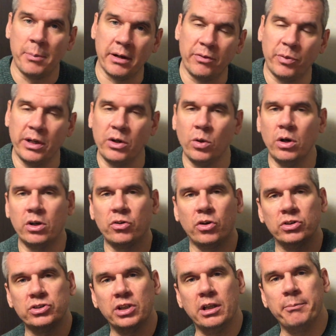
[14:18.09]
But if we go
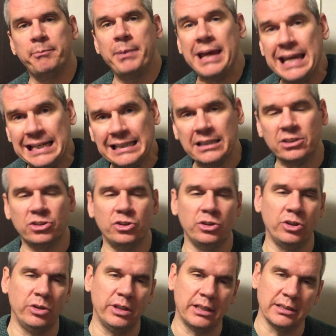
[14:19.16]
across to the Beta
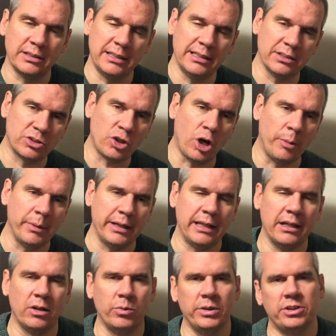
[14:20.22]
Studio, you can see his comment
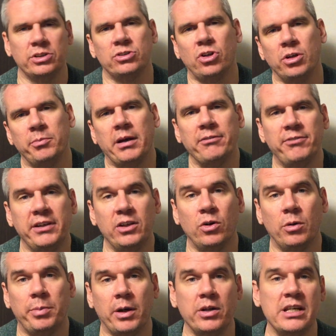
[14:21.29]
here, which is on my
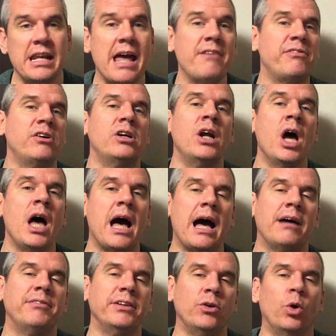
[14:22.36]
video about never
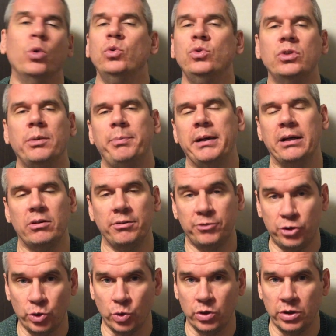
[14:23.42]
having owned a pair
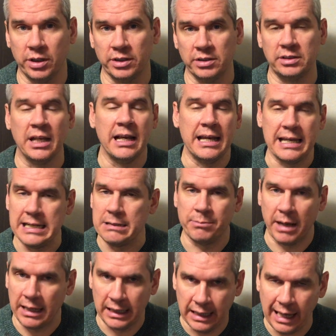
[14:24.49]
of Jordans in
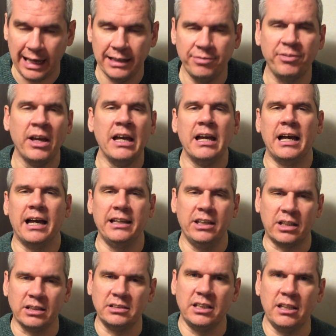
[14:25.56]
my life. You
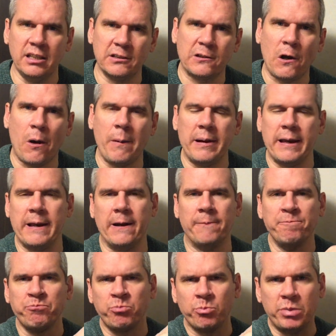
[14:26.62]
can see that his comment here,
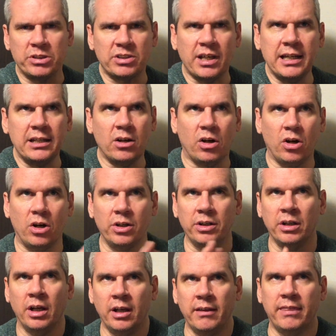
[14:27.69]
beside it
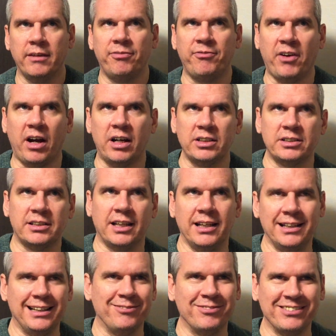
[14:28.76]
on the far
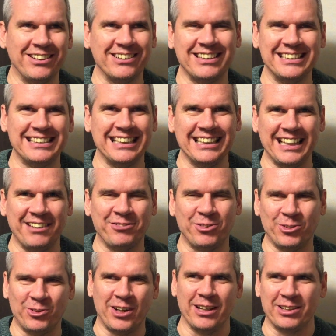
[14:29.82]
side, I'm not going to say left
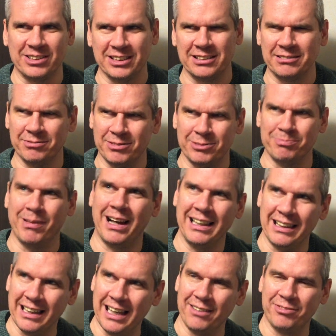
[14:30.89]
or right because it was my
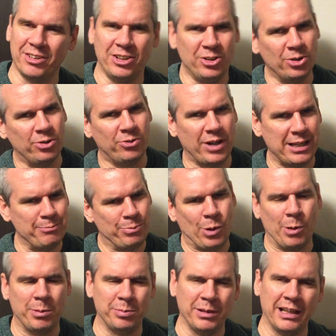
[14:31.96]
left and your right
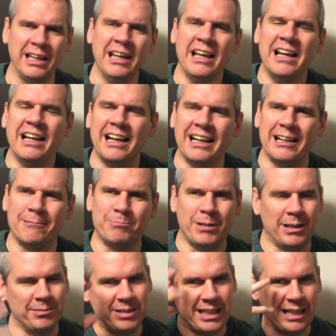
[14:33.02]
probably, but
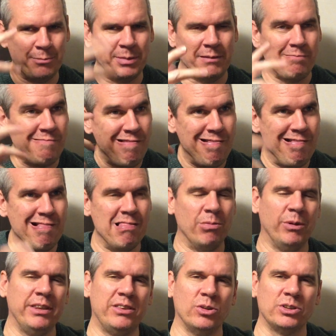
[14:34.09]
I get a bit
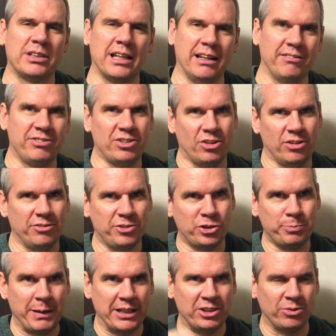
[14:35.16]
with those kind of sort of
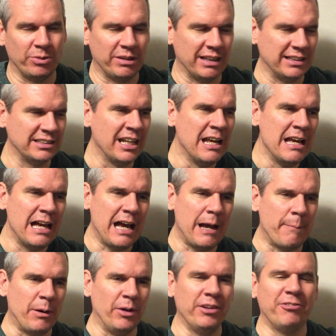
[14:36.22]
spatial things.
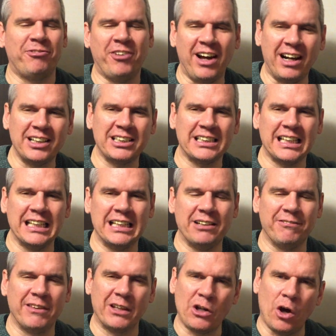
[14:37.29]
But on the far side side
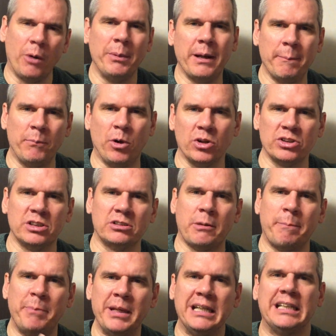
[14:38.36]
of the comment box, there's a
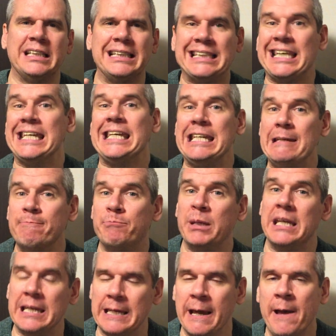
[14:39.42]
big
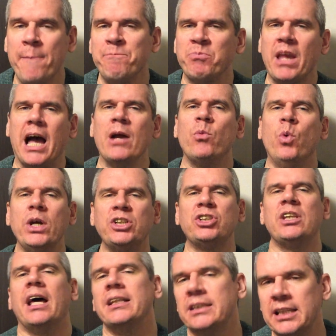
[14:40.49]
TB. I wish
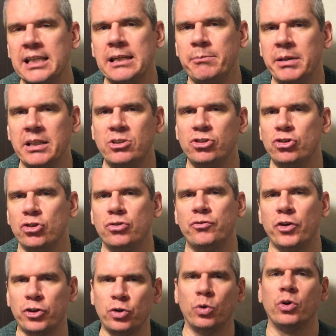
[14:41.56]
that TB stood
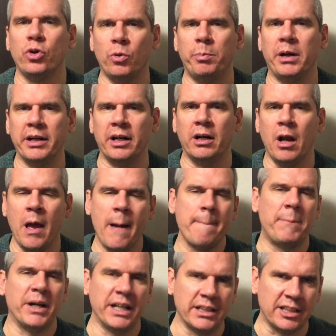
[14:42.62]
for Tokyo Butter,
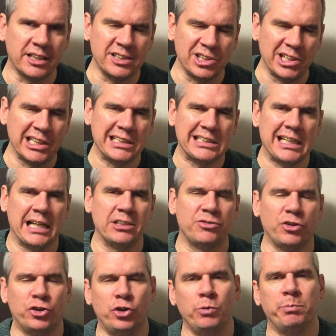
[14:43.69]
but it doesn't. It stands
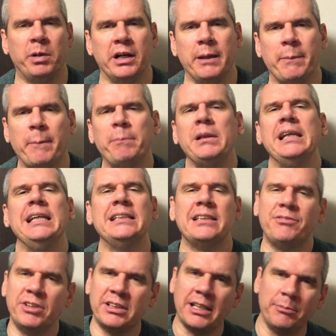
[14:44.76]
for TubeBuddy. But please,
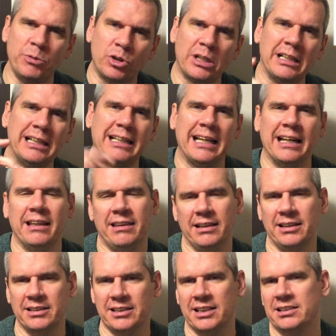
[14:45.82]
every time you click
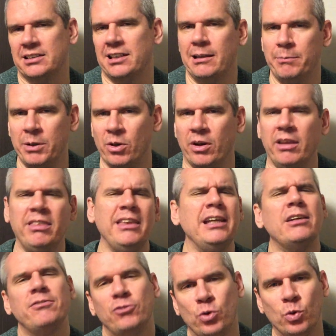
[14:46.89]
anything that says TB on it,
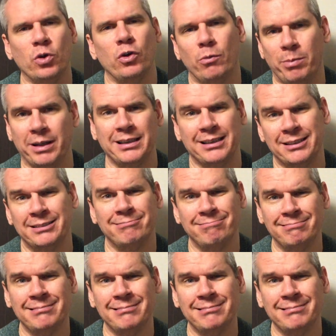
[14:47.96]
think of Tokyo Butter.